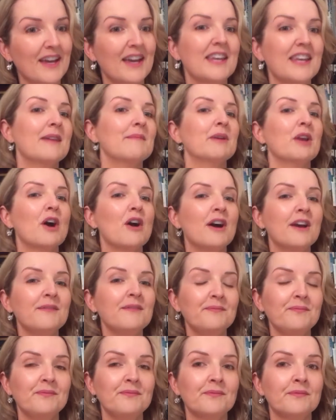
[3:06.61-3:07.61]
Number nine,
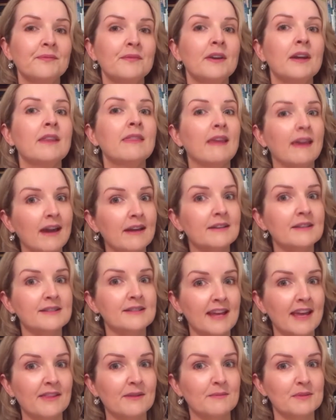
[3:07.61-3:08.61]
they
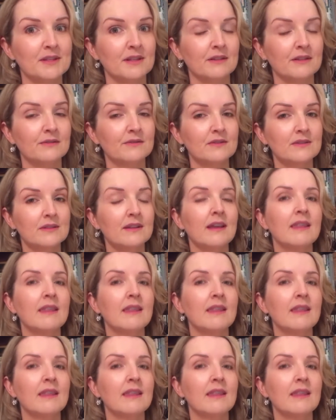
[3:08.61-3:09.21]
understand themselves.